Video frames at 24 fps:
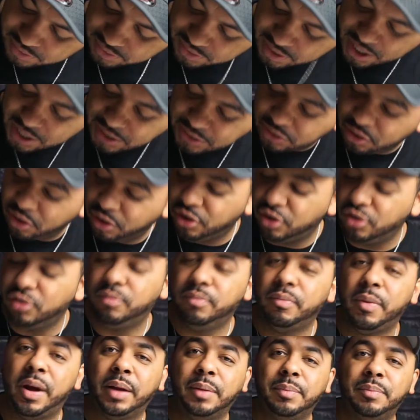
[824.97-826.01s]
I thought you
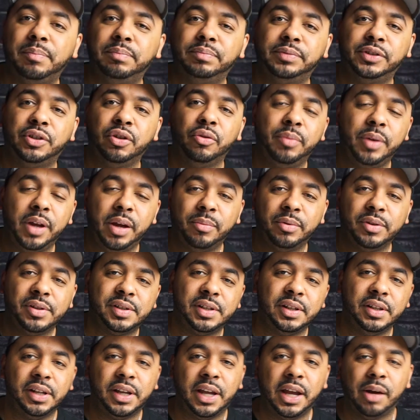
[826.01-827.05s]
might still be able to see
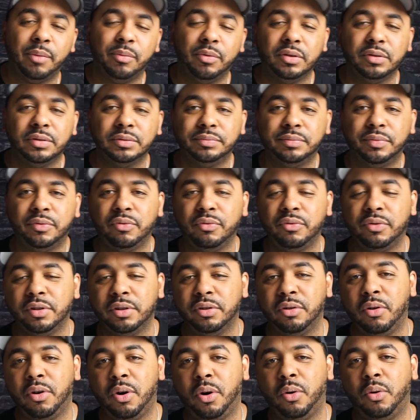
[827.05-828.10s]
the camera through the
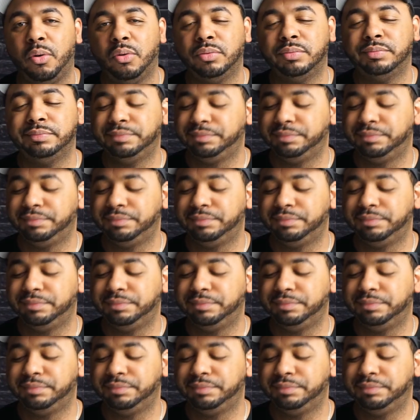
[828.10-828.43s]
little hole.